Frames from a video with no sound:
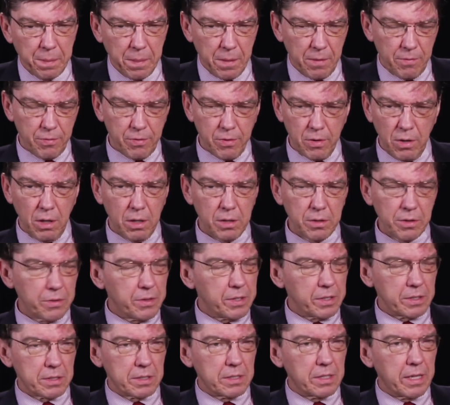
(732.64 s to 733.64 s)
for all of
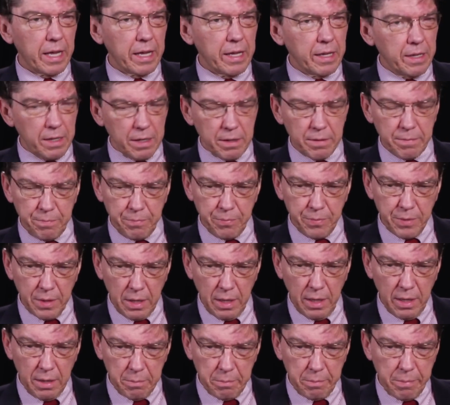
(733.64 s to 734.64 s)
this data,
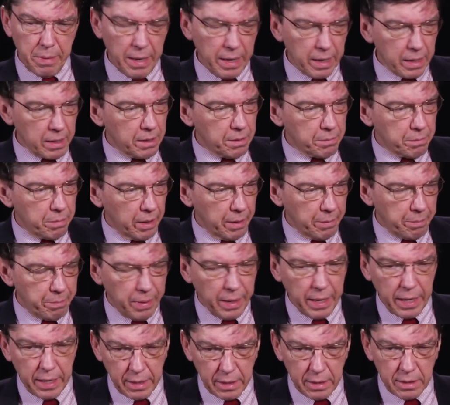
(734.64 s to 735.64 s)
packet by
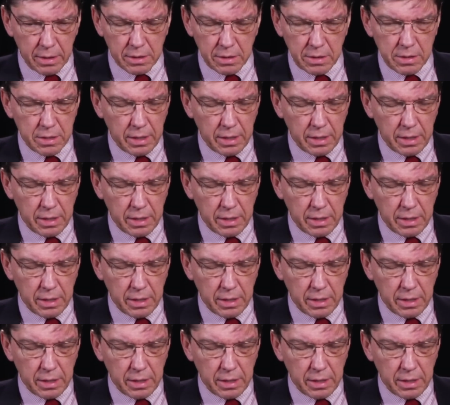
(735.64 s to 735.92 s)
packet,